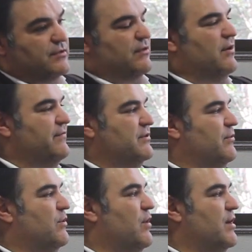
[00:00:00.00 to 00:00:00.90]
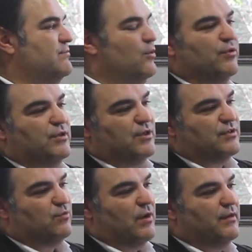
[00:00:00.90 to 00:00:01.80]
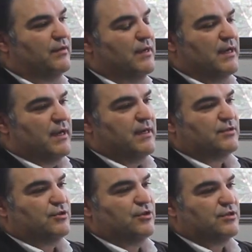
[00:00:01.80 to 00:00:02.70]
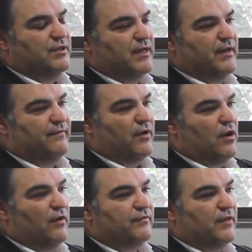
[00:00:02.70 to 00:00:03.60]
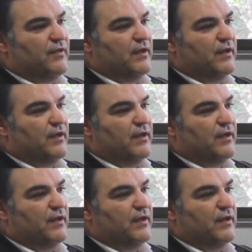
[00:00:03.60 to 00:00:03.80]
because it obviously requires more than just one institution to get involved. I